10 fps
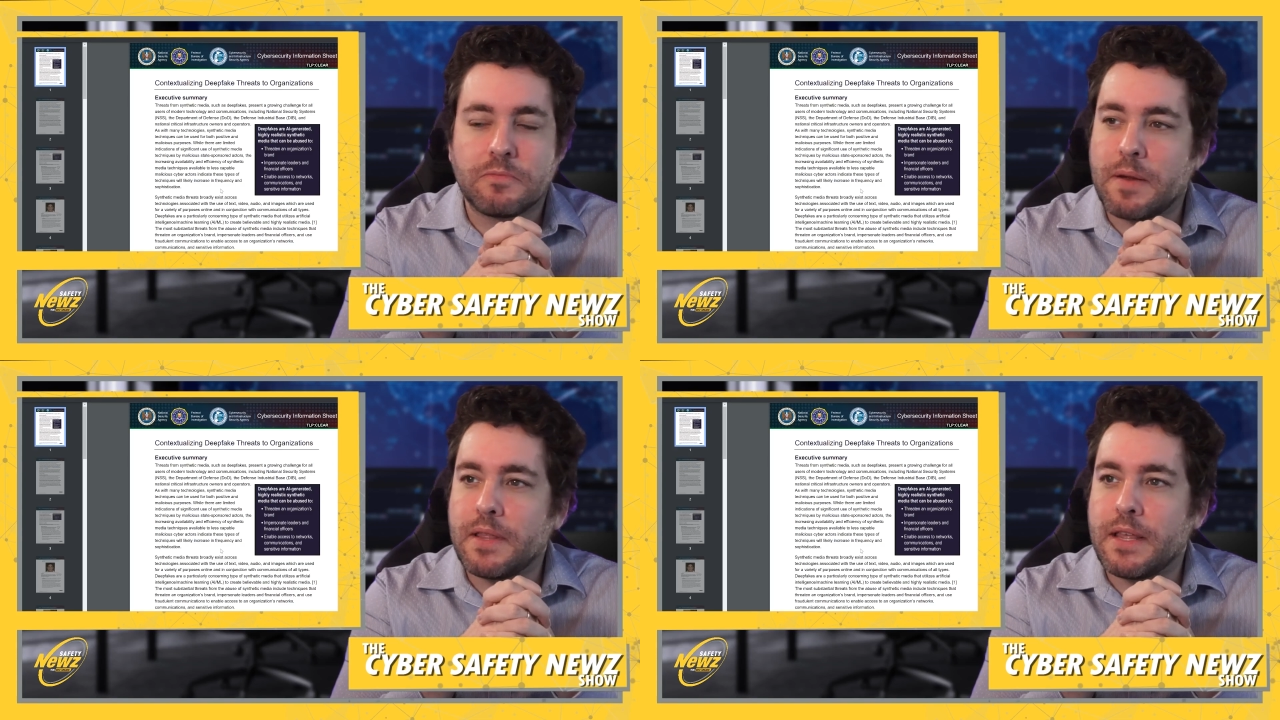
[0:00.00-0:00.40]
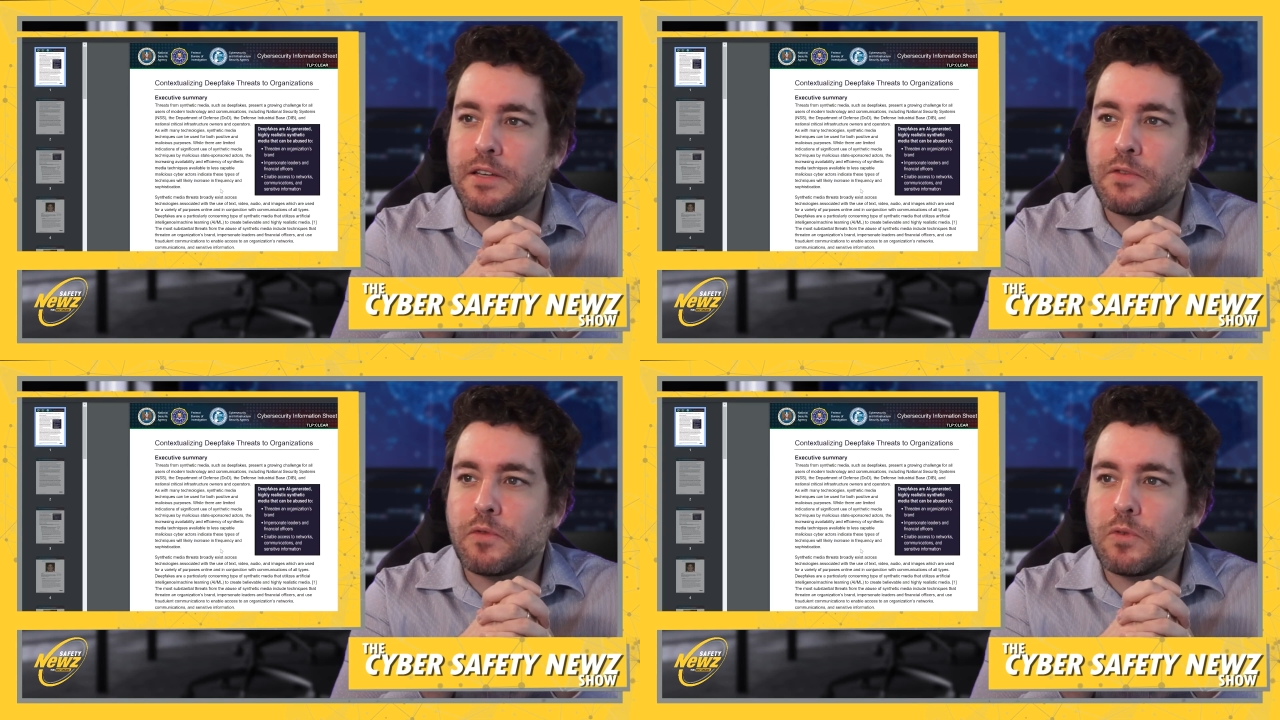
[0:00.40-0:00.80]
or maybe
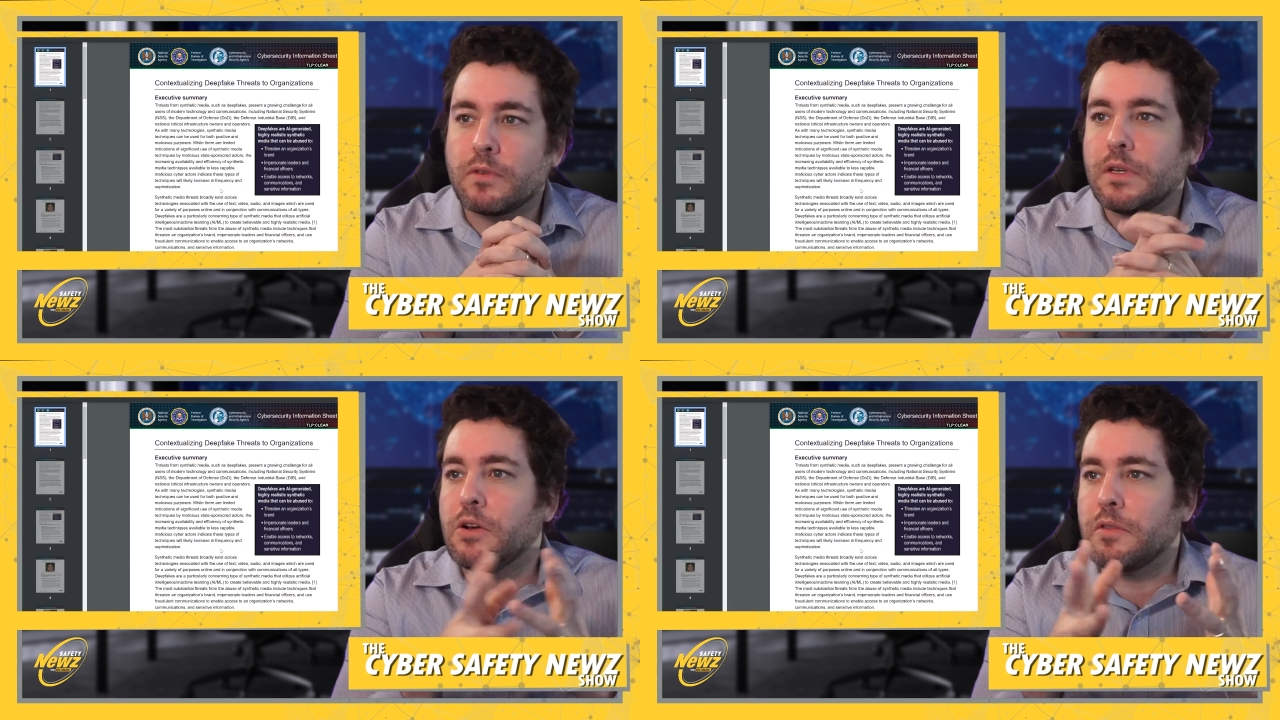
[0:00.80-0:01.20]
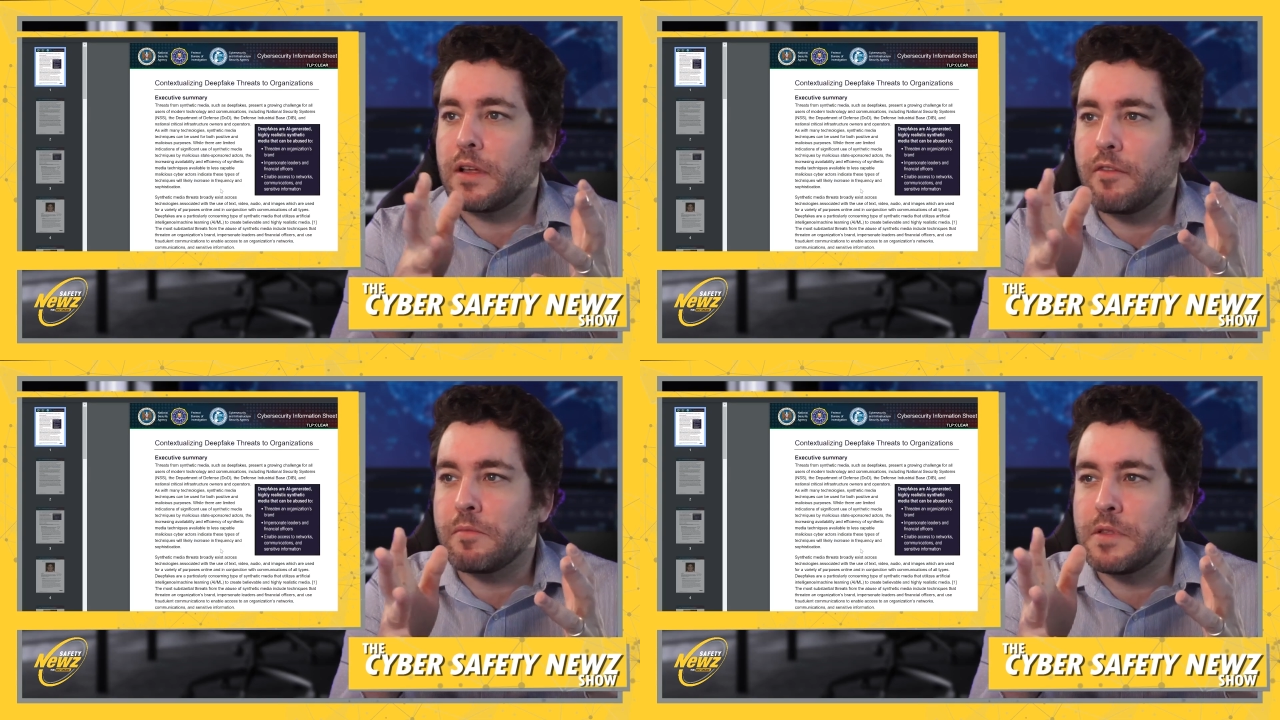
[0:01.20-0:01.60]
that's for, the
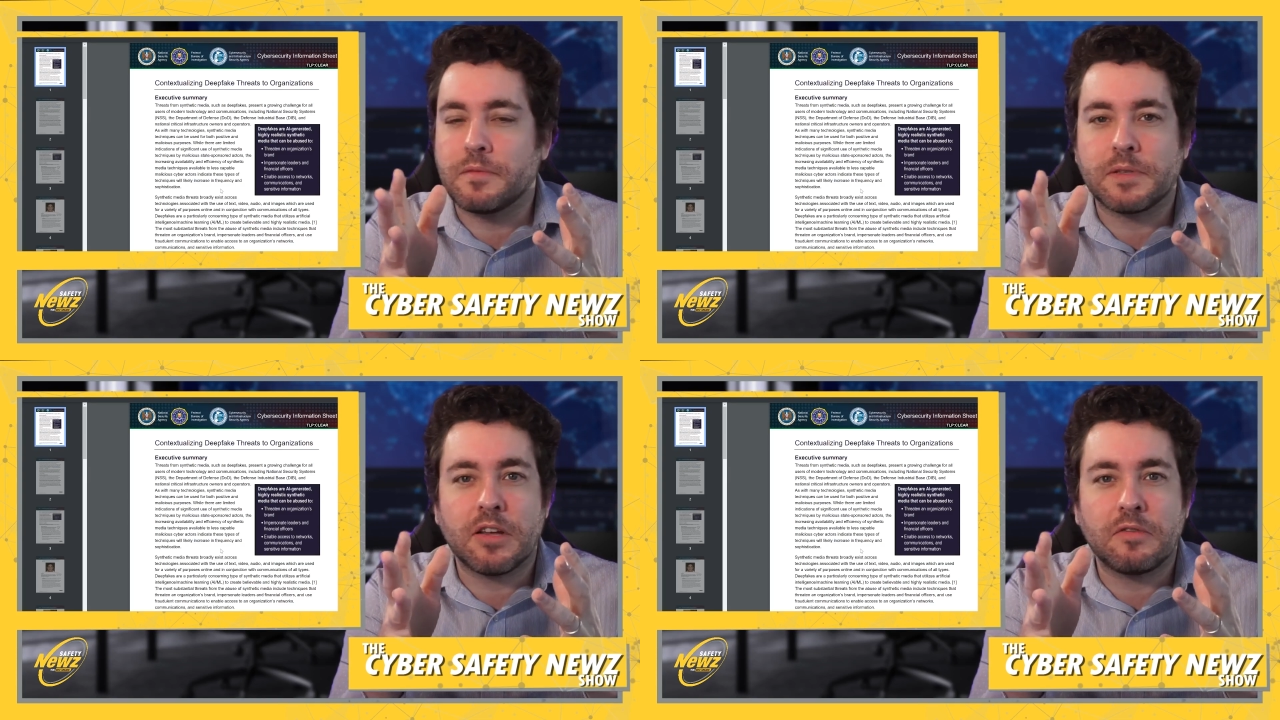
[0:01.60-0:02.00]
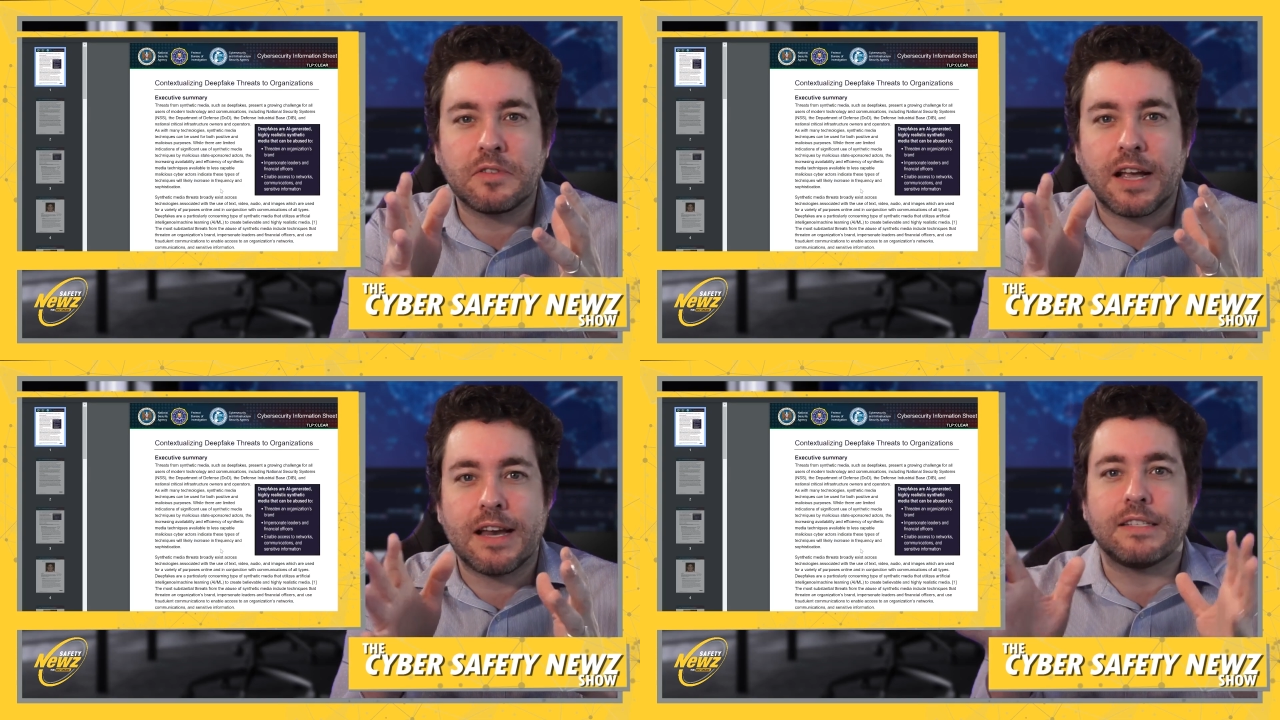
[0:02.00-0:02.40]
government
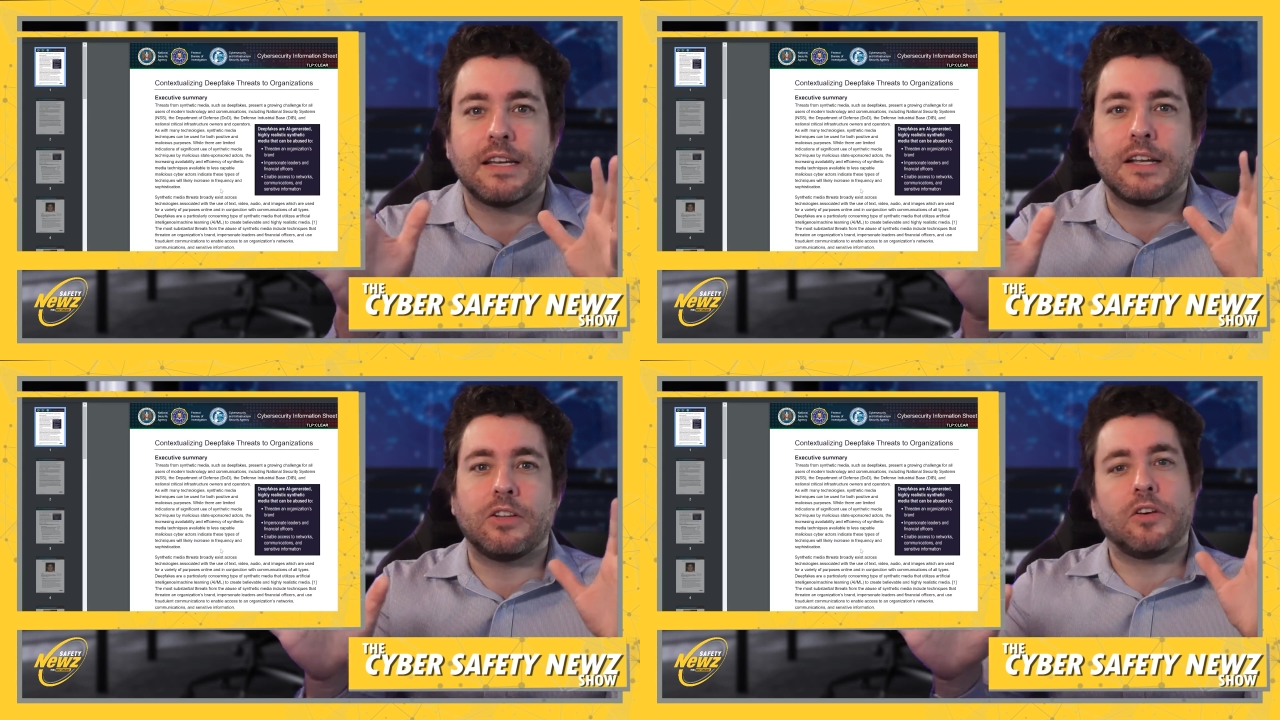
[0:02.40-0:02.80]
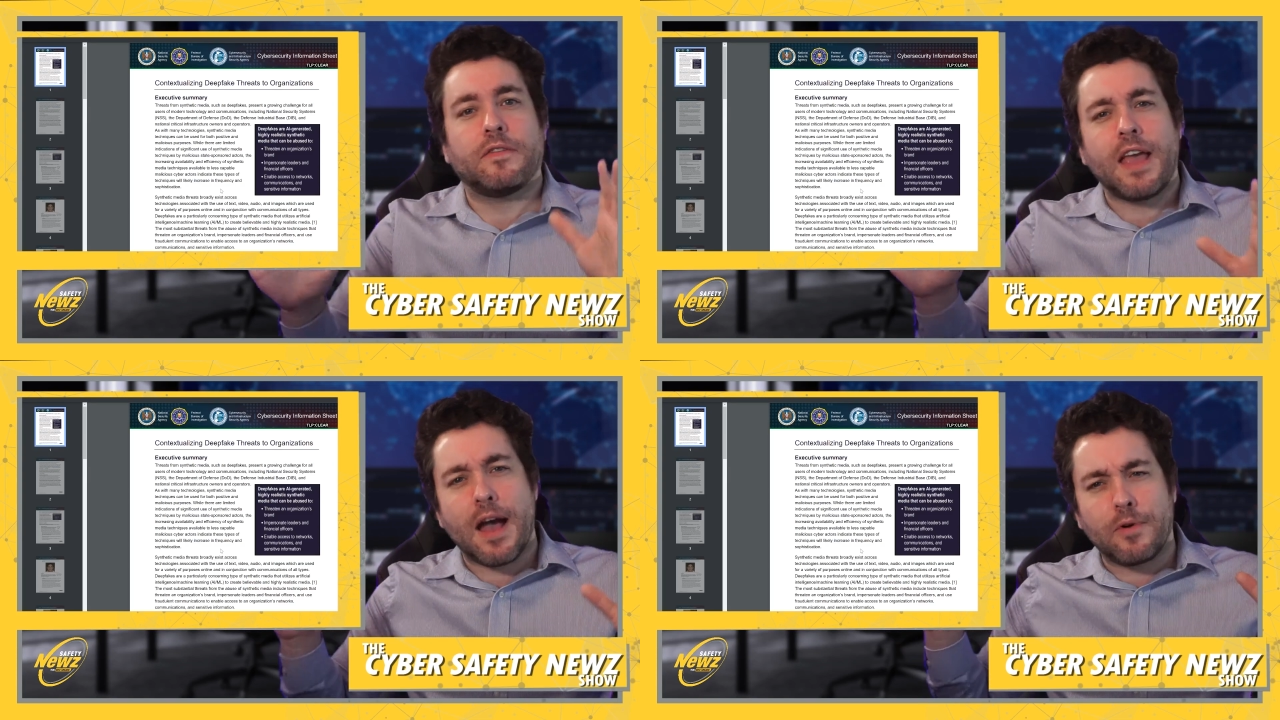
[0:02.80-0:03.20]
themselves to kind of stay clear
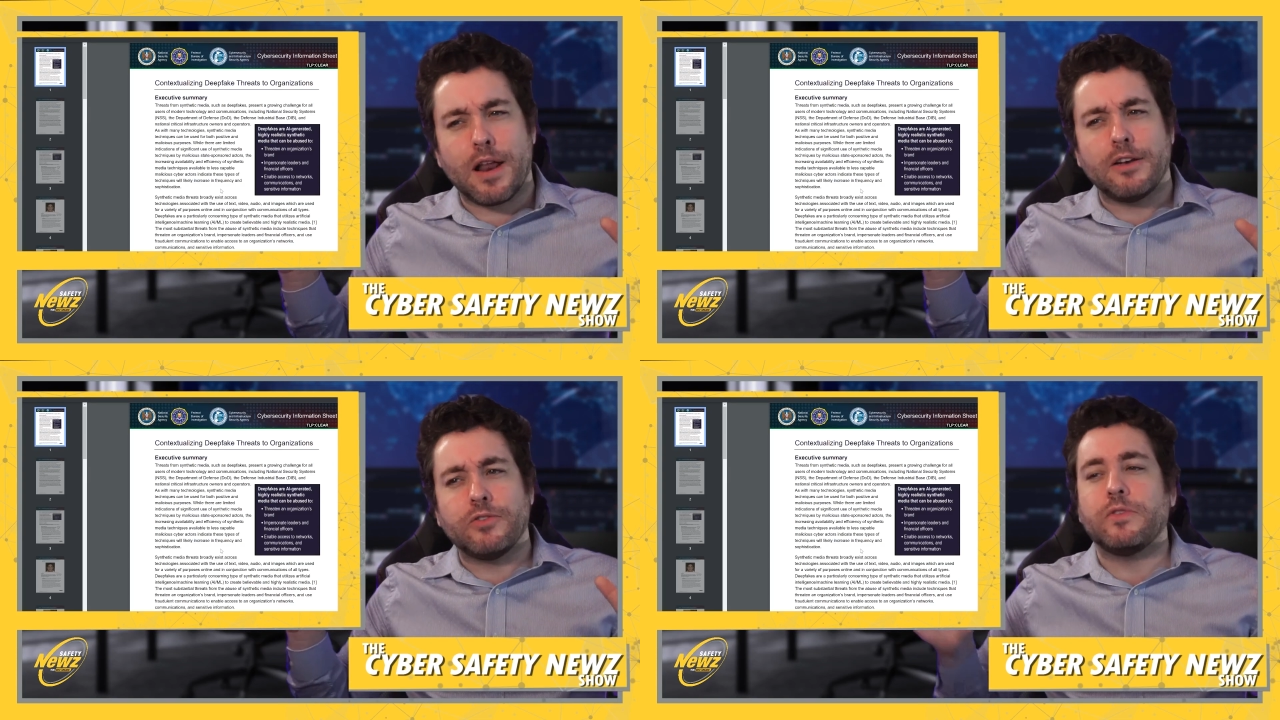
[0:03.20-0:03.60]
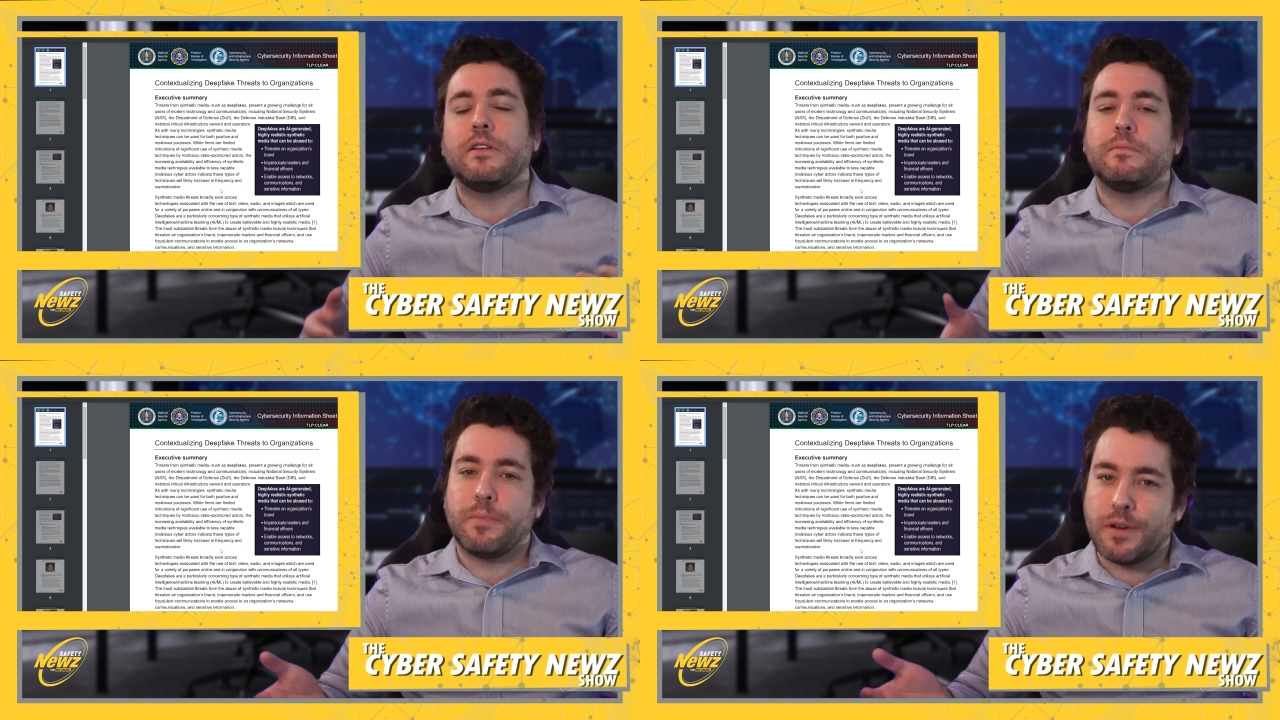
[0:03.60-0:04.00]
of, yeah, we're not doing it,